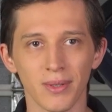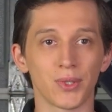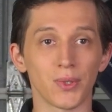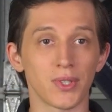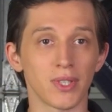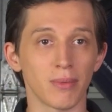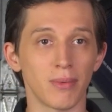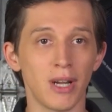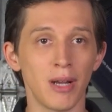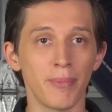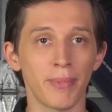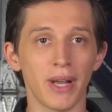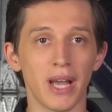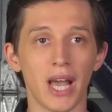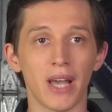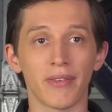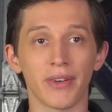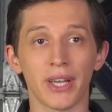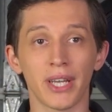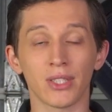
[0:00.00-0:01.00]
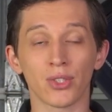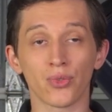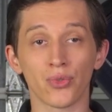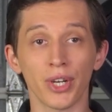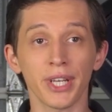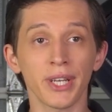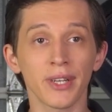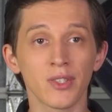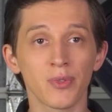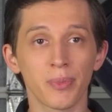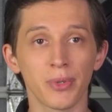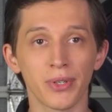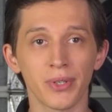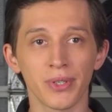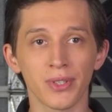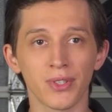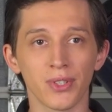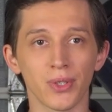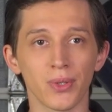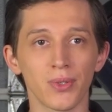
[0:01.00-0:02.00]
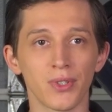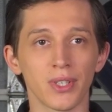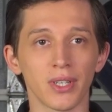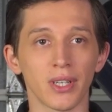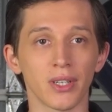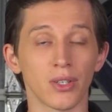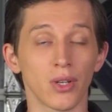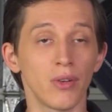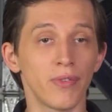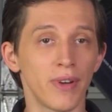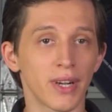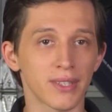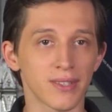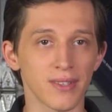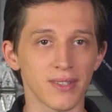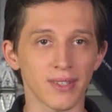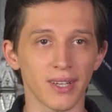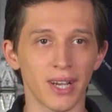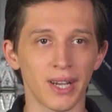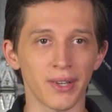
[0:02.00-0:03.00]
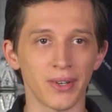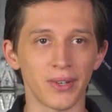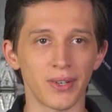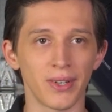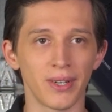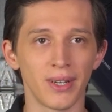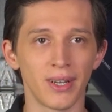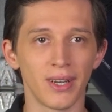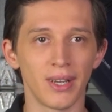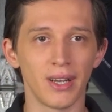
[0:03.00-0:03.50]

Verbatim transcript: To sum up, I've had great experience using an off-axis guider.